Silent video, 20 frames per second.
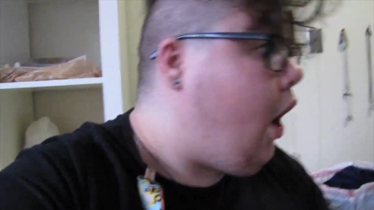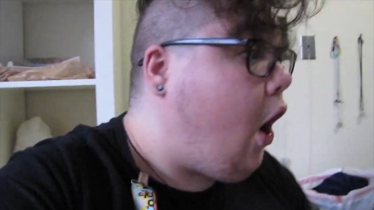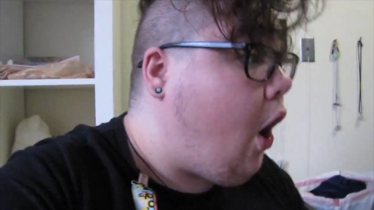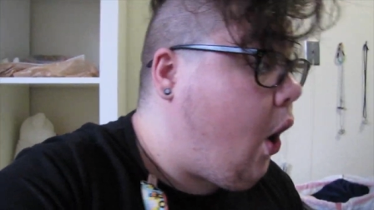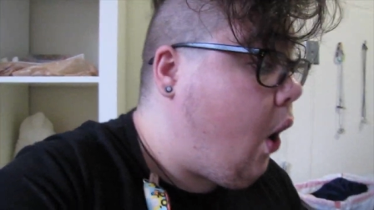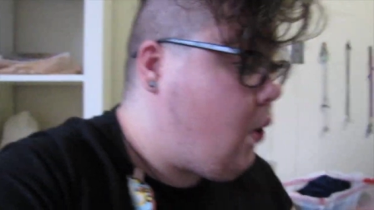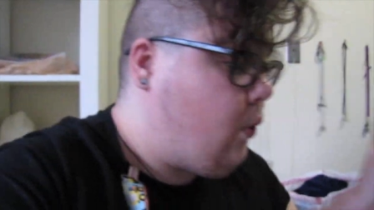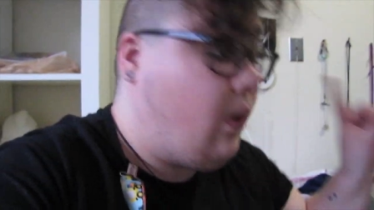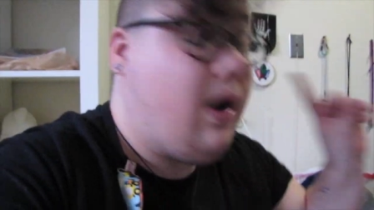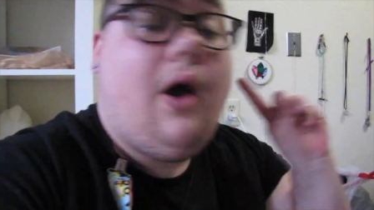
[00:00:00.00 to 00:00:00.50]

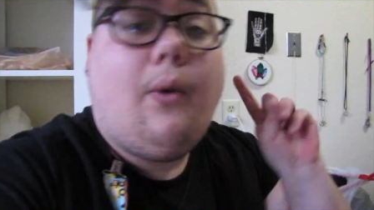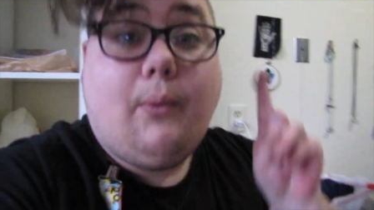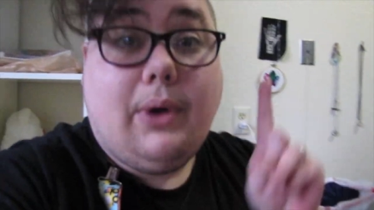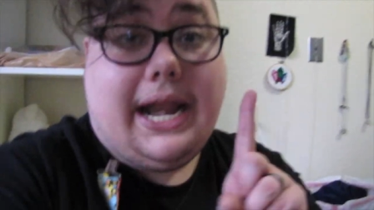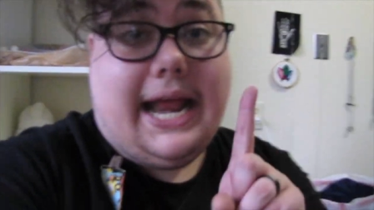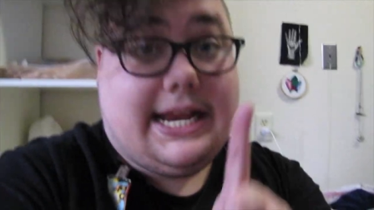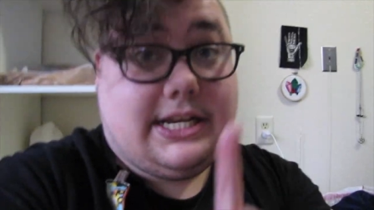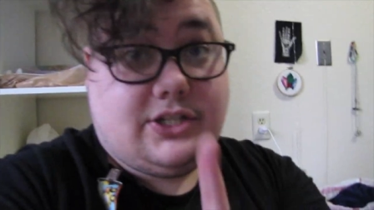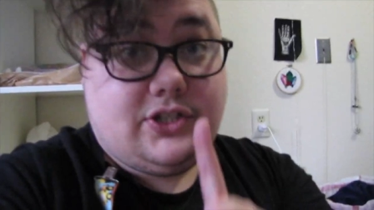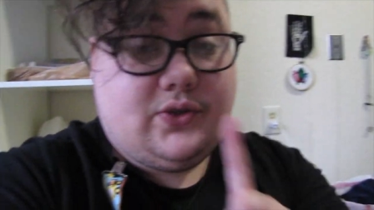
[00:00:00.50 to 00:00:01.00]
Oh, what
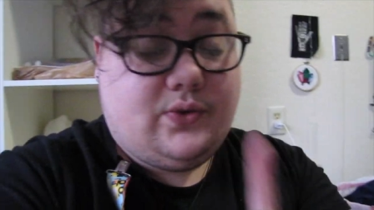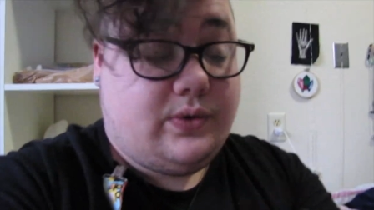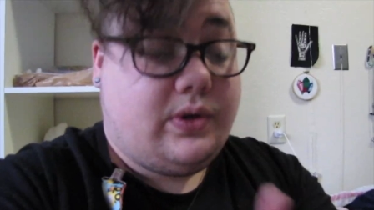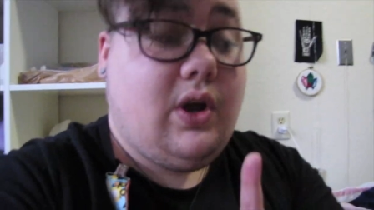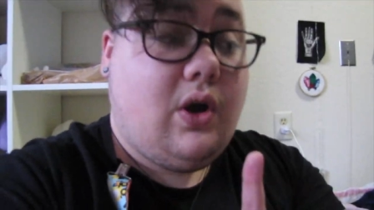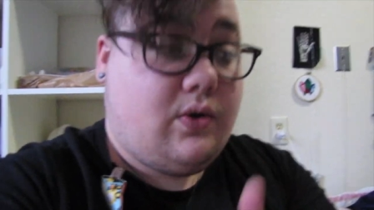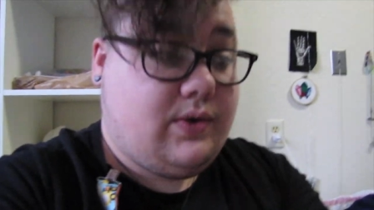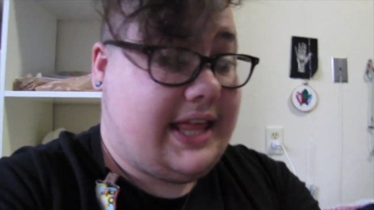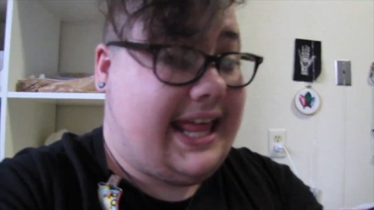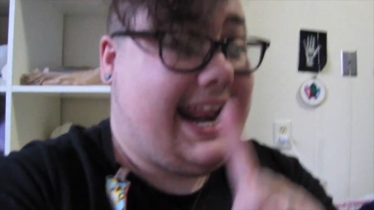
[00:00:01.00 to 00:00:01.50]
I do
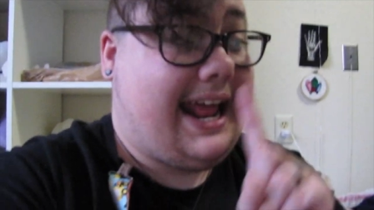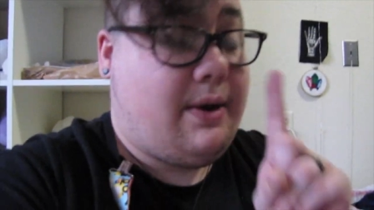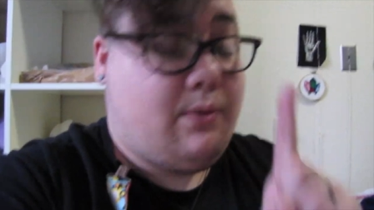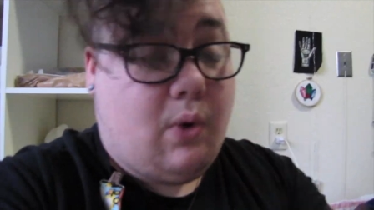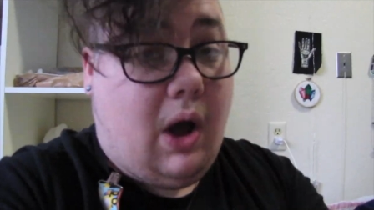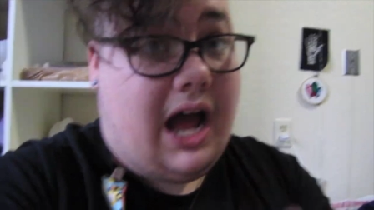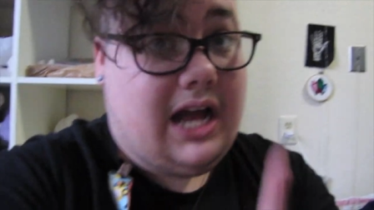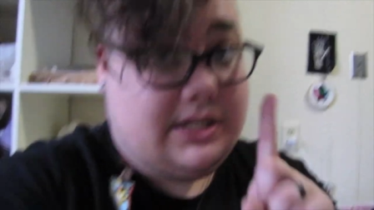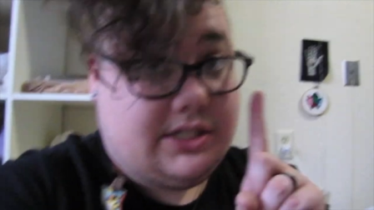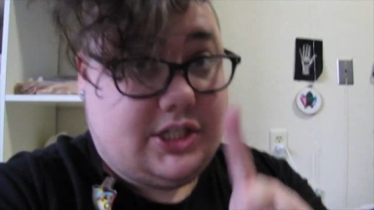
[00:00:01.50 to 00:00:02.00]
know that I
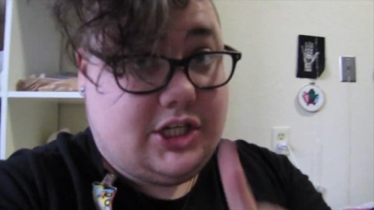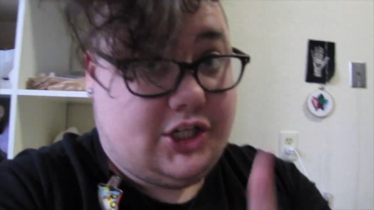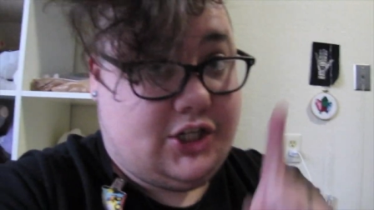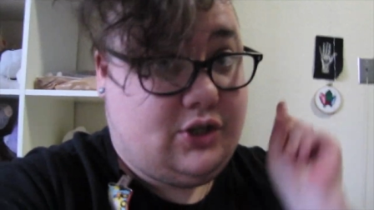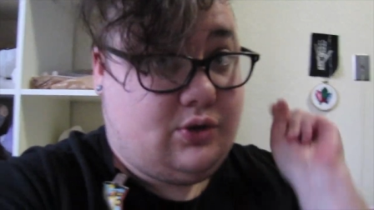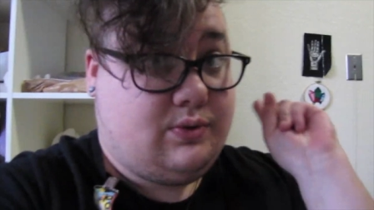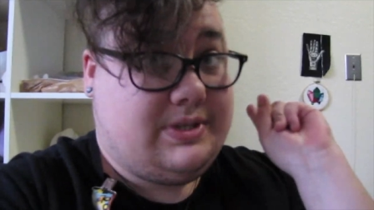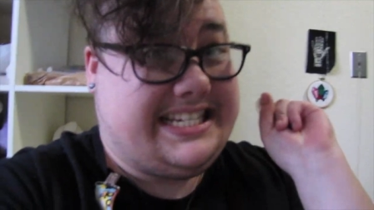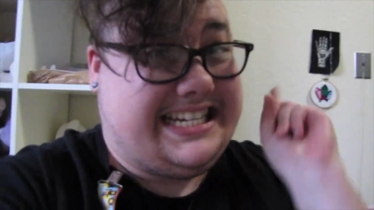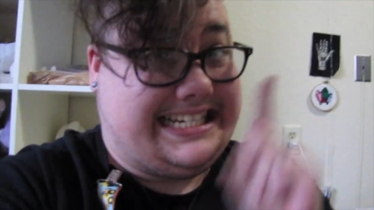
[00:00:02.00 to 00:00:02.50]
want to
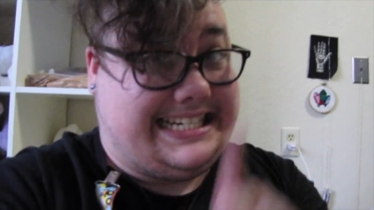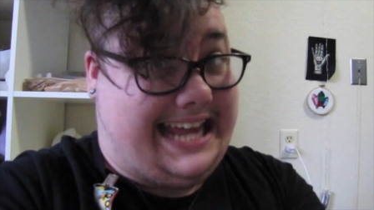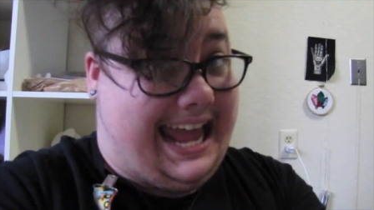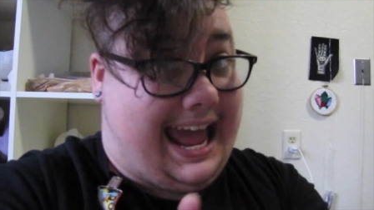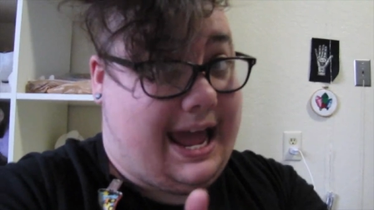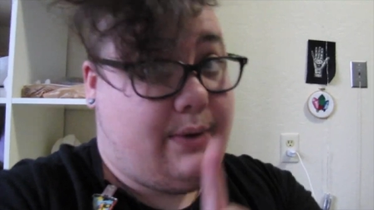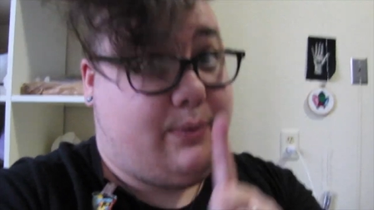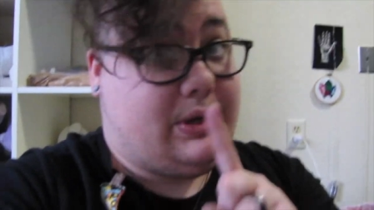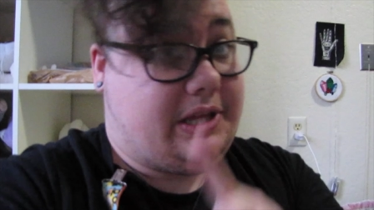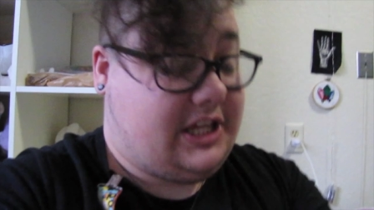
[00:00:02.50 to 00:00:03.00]
do
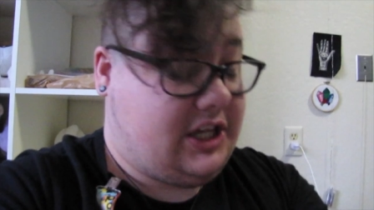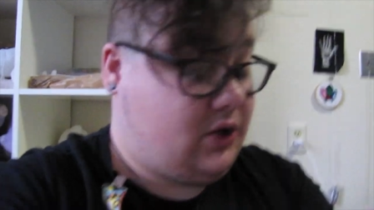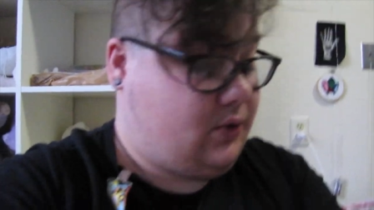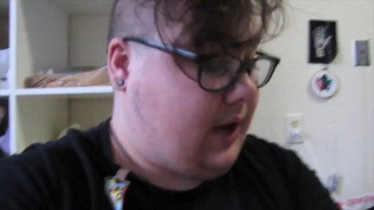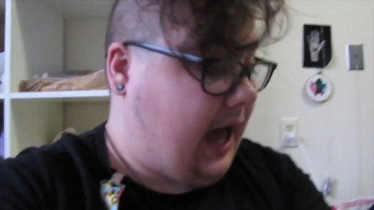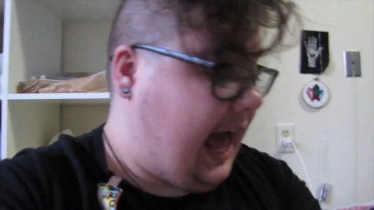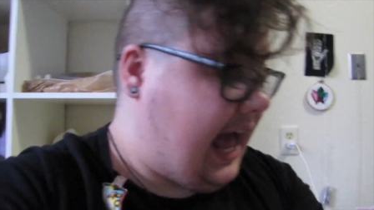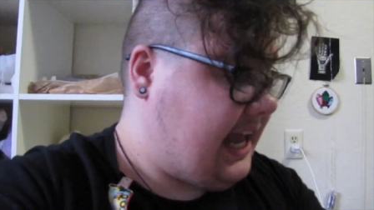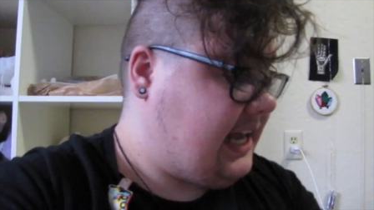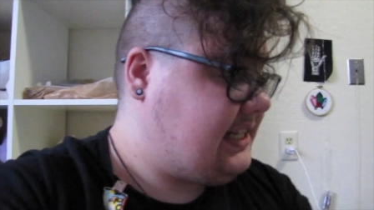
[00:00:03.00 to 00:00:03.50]
today with you
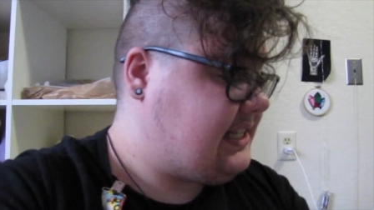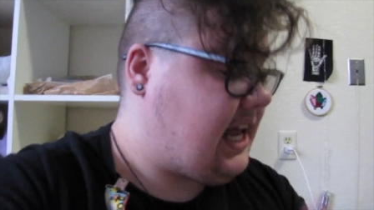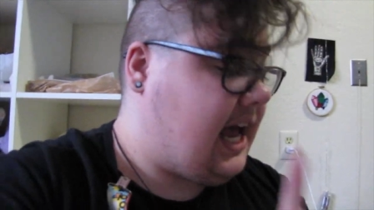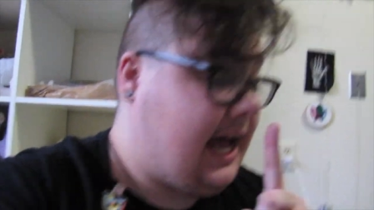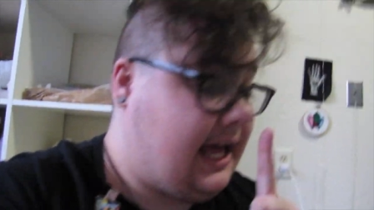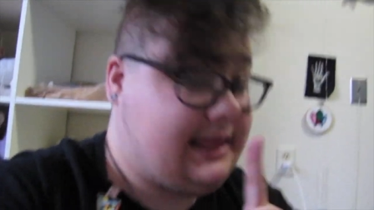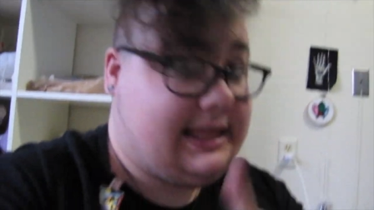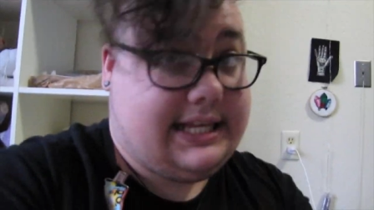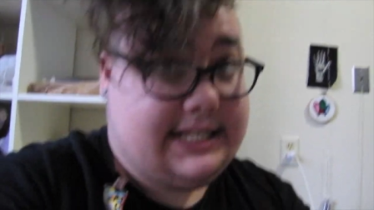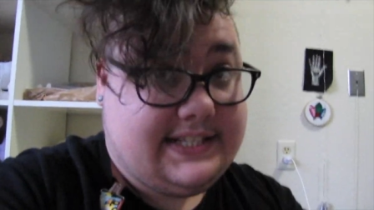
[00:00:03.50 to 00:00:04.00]
guys
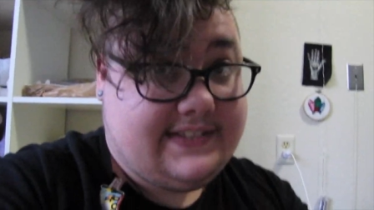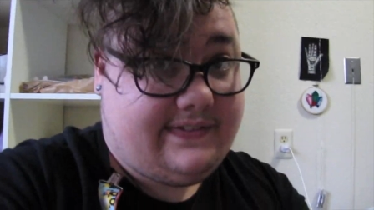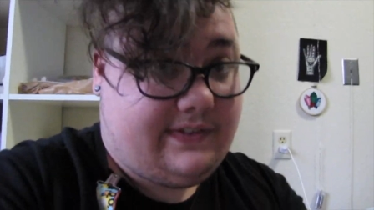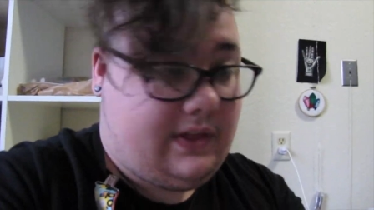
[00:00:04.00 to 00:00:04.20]
on this